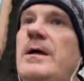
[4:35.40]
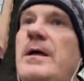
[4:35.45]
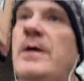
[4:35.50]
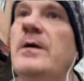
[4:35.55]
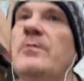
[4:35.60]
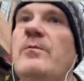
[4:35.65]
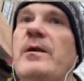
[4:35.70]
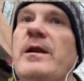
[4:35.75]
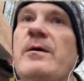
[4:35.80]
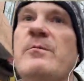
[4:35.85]

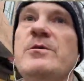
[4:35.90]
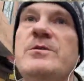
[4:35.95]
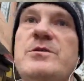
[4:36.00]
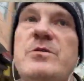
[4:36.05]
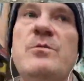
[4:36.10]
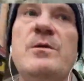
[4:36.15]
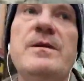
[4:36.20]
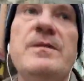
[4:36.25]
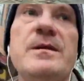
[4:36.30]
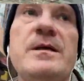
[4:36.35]
when I was
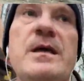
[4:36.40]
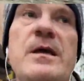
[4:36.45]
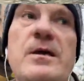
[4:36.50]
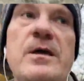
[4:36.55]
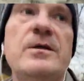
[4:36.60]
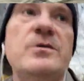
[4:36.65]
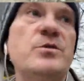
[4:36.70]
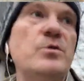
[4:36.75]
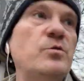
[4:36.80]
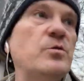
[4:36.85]
doing
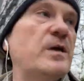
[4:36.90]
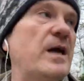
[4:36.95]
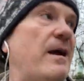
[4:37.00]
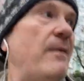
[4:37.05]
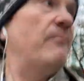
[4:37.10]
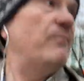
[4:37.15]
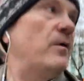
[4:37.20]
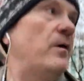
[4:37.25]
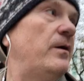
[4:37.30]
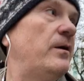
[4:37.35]
the dual
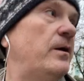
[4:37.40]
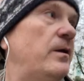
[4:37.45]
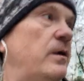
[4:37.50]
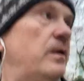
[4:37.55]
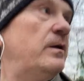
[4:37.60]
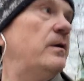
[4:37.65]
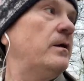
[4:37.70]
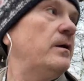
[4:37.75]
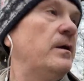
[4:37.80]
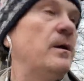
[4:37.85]
camera
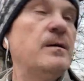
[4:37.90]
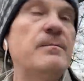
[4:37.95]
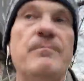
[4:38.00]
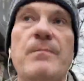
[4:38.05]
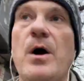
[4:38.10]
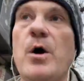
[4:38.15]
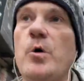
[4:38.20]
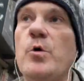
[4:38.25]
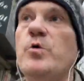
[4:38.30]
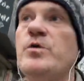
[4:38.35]

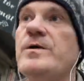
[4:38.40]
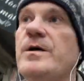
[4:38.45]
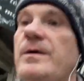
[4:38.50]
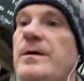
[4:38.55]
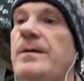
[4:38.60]
mode,